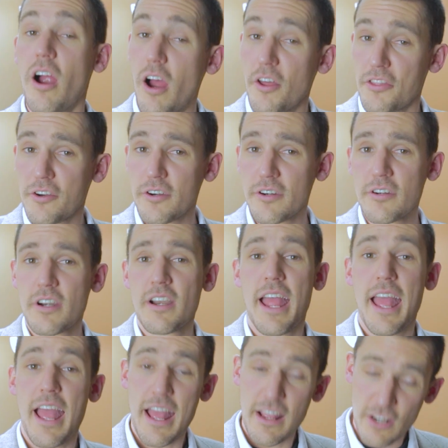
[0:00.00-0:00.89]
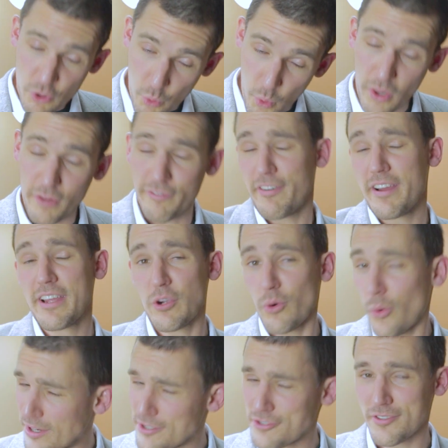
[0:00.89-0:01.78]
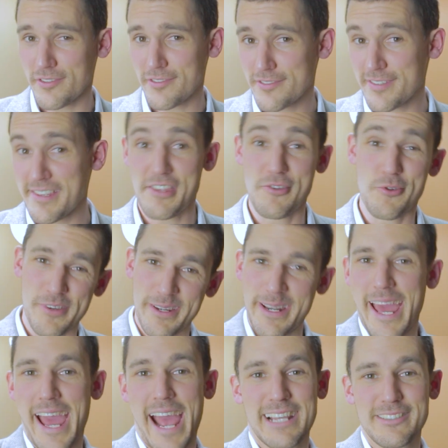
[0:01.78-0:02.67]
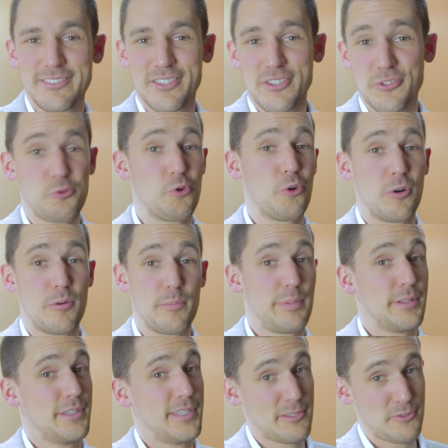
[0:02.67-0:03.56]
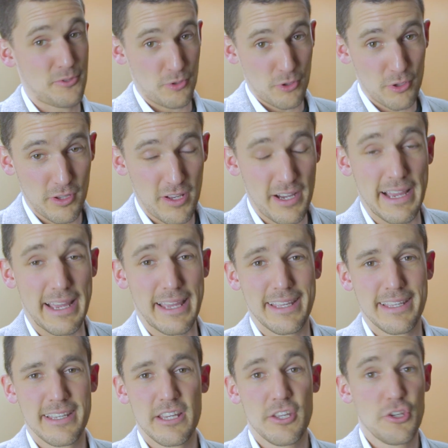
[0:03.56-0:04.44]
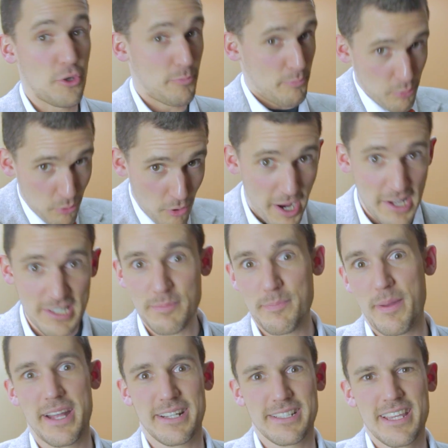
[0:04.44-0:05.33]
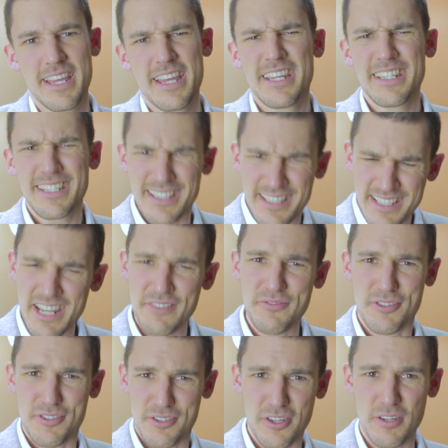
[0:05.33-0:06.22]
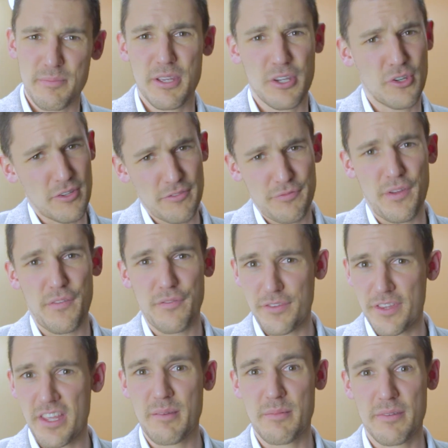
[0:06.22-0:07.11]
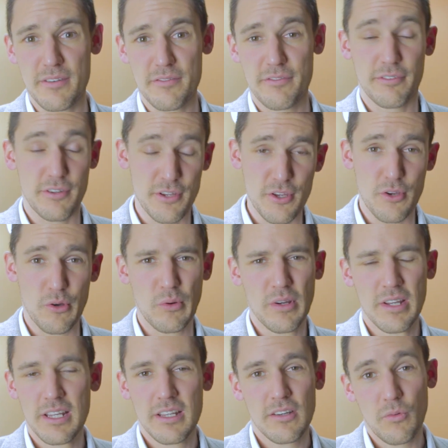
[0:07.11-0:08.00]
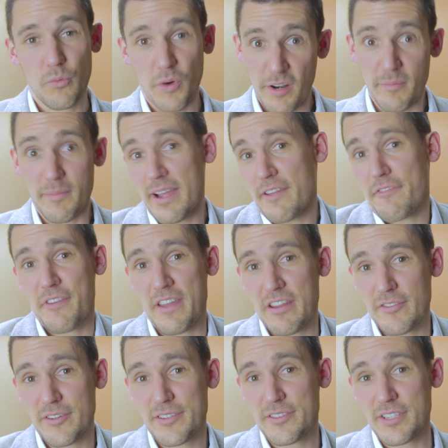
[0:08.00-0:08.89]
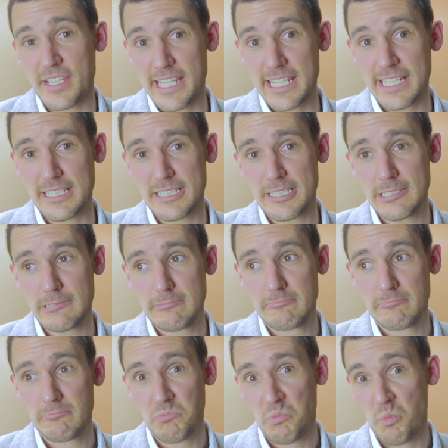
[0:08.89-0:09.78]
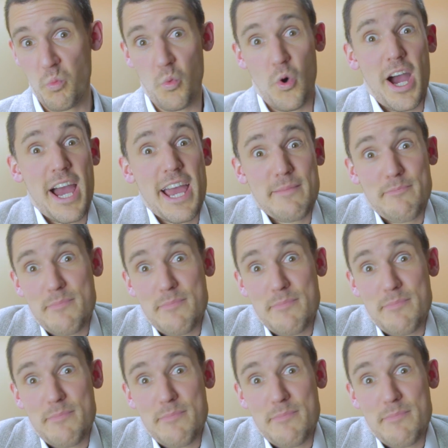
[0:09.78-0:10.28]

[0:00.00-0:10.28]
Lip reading: are other qualifying questions that you can ask your potential client, your prospect, to see if this is going to be a good fit for them and for you. One of my favorites is, why